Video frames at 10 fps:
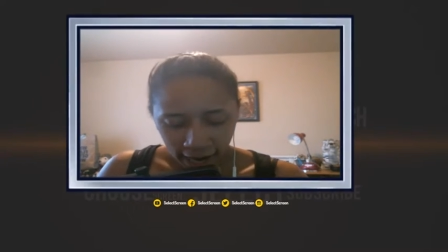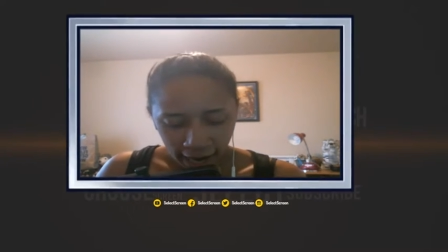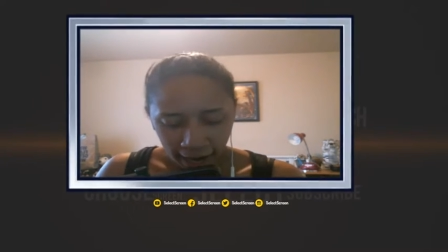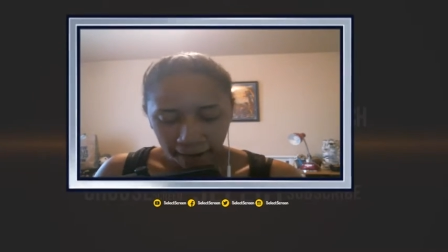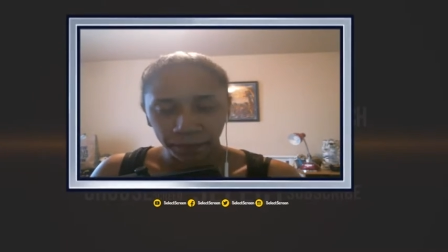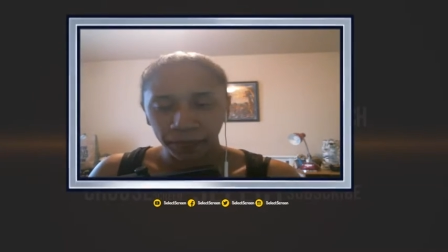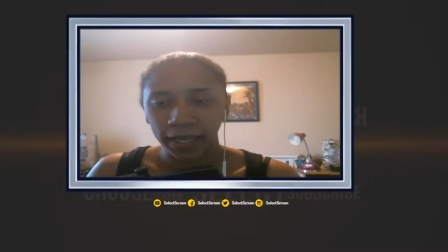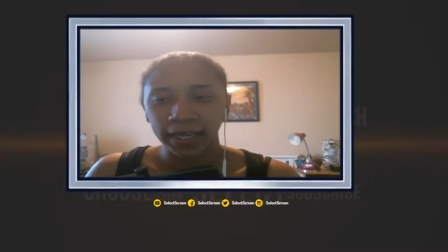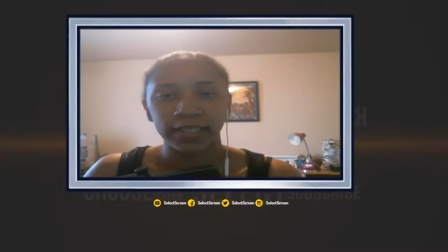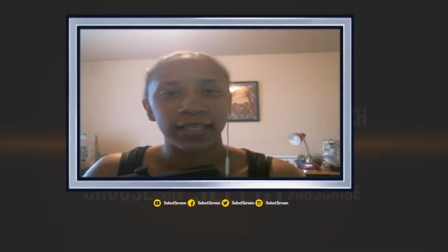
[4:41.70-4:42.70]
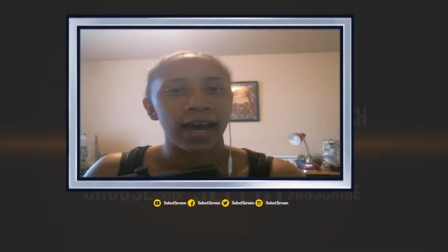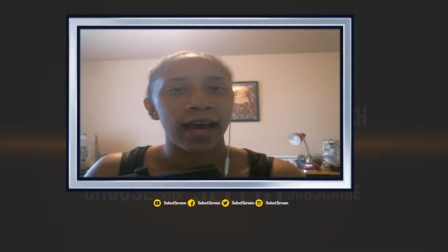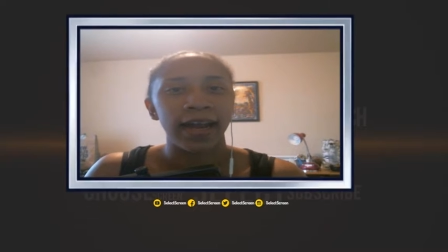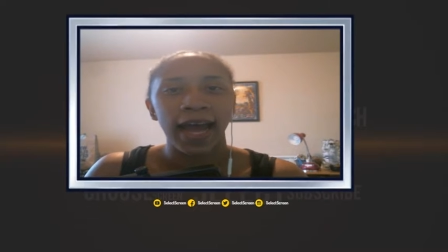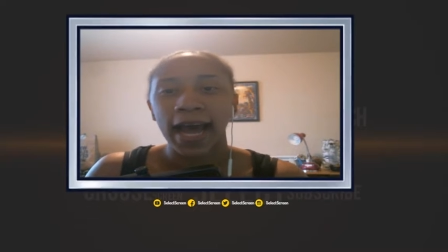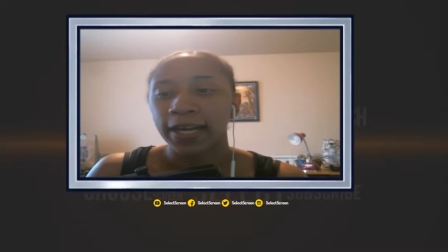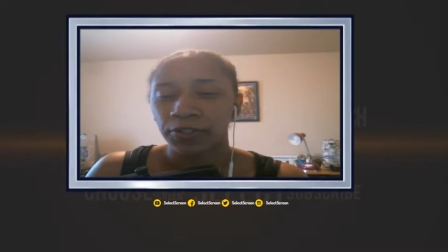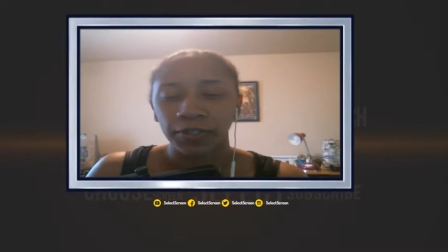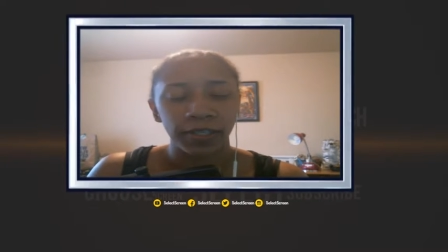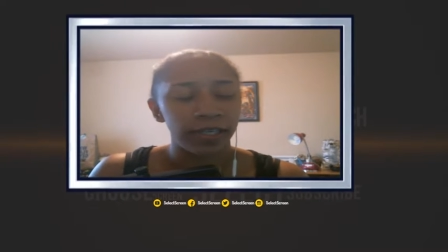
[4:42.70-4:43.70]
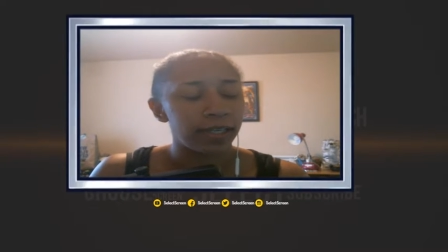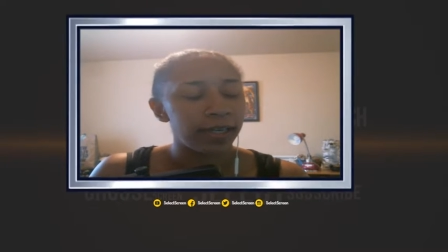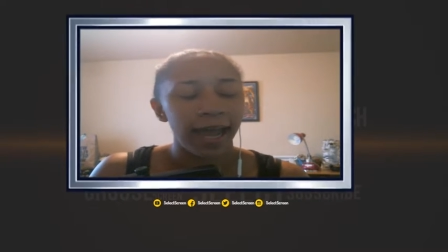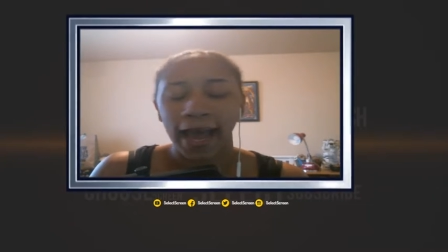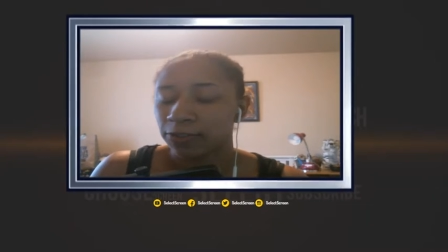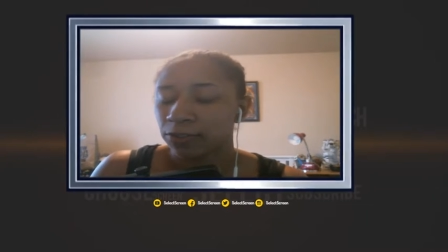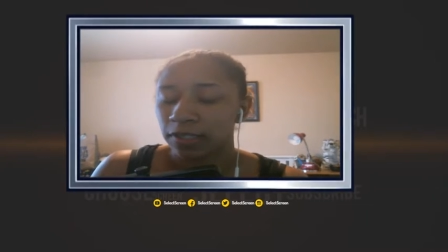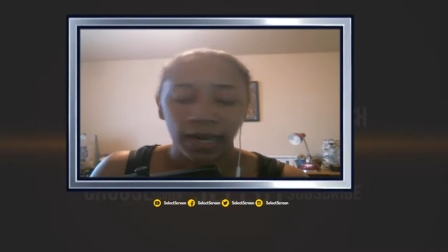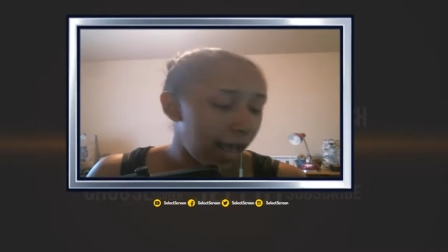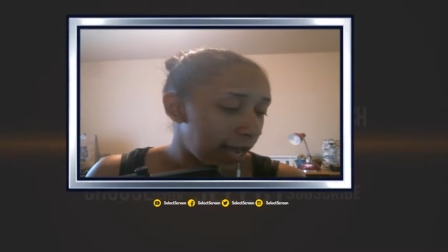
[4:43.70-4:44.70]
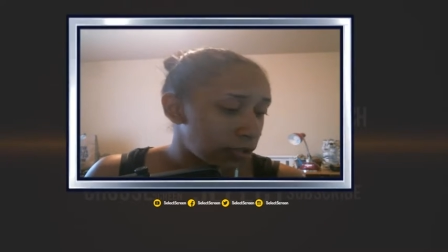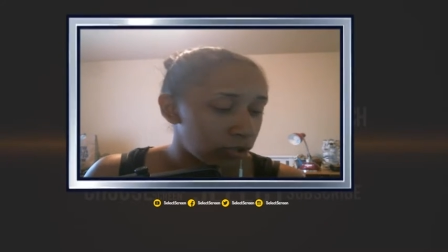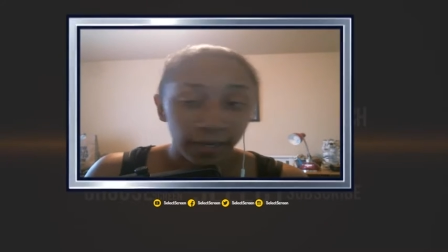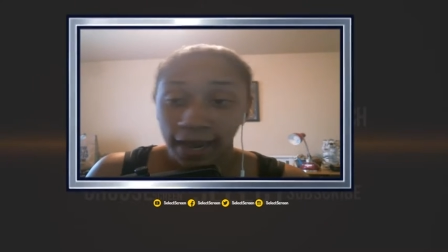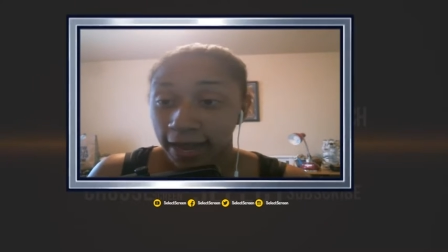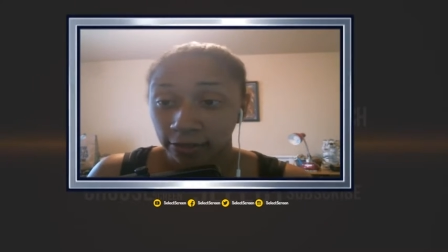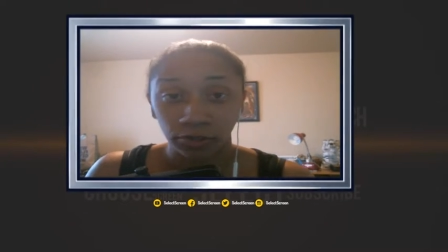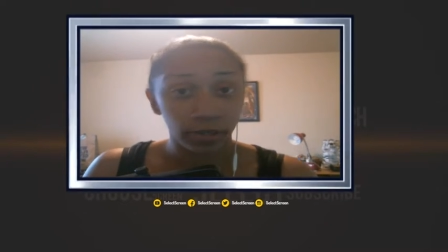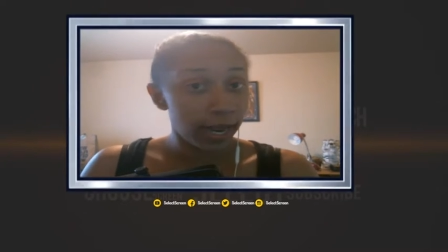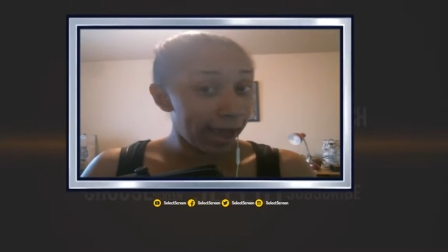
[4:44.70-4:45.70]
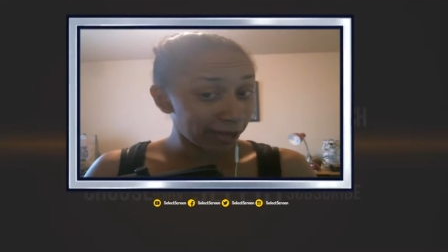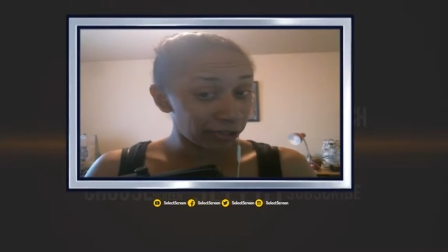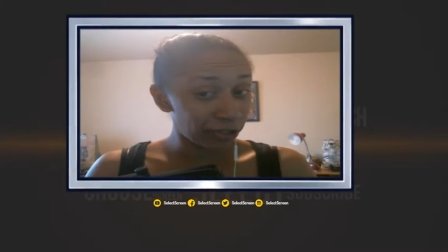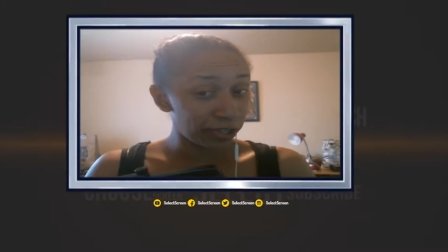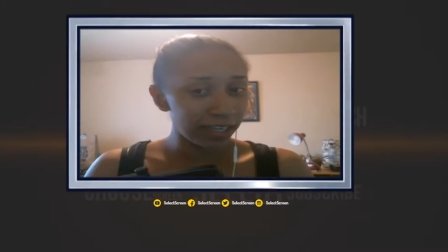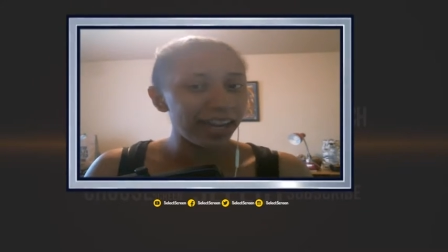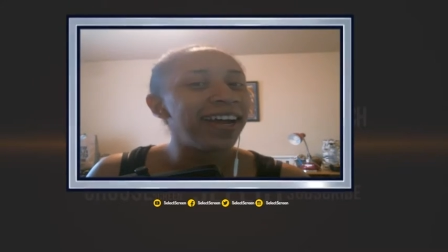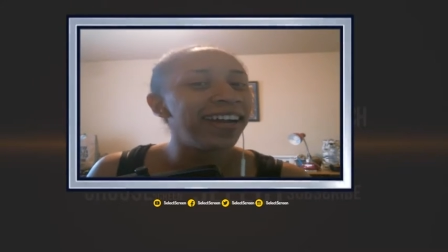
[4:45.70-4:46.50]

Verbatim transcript: Um, it's got action, action, action, action, action,